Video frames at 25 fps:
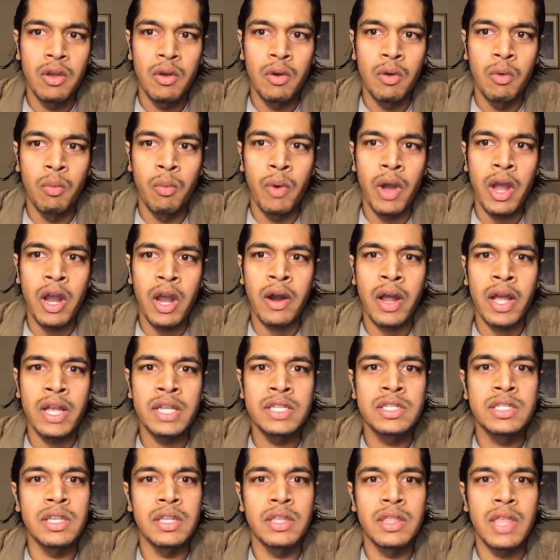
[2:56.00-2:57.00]

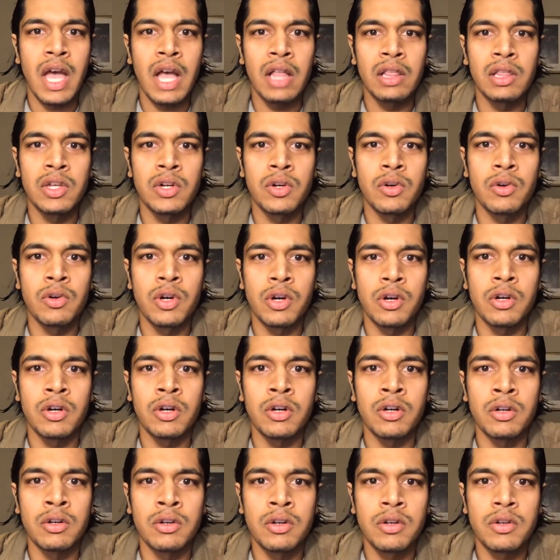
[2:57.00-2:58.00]
whereas that little
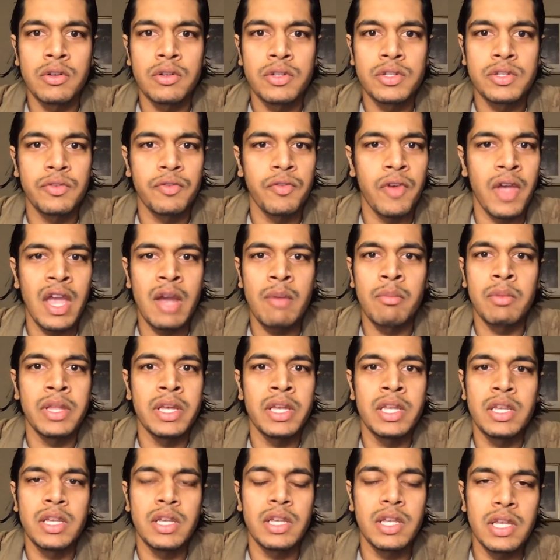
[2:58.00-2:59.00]
girl's
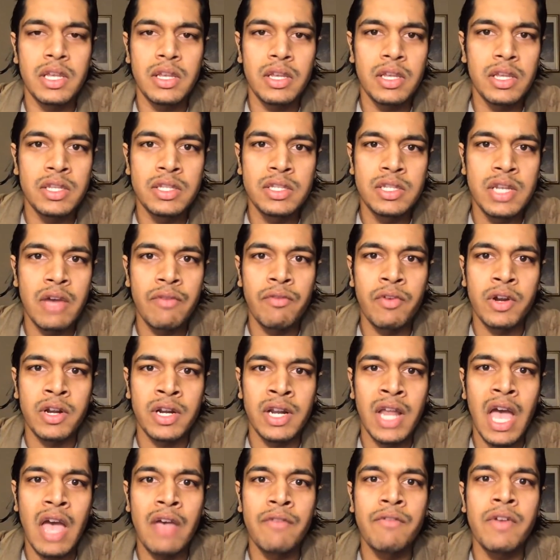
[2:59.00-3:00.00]
family is never going
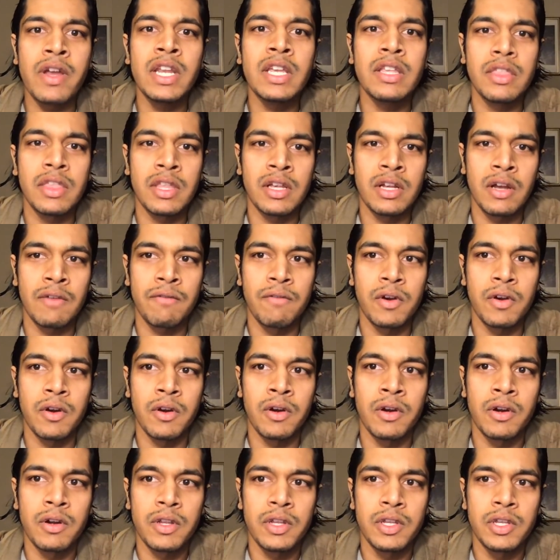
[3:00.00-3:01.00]
to have anything of
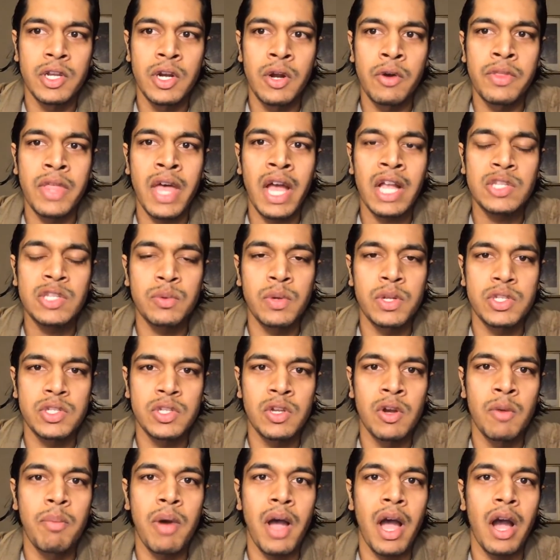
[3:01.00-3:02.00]
her. You know, and that's what's
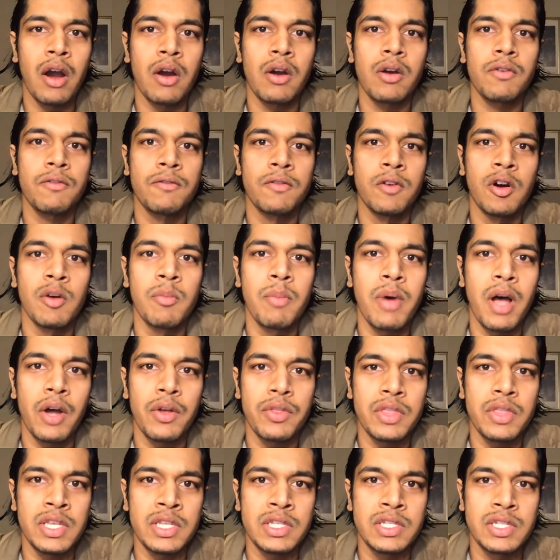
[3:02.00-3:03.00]
so powerful about these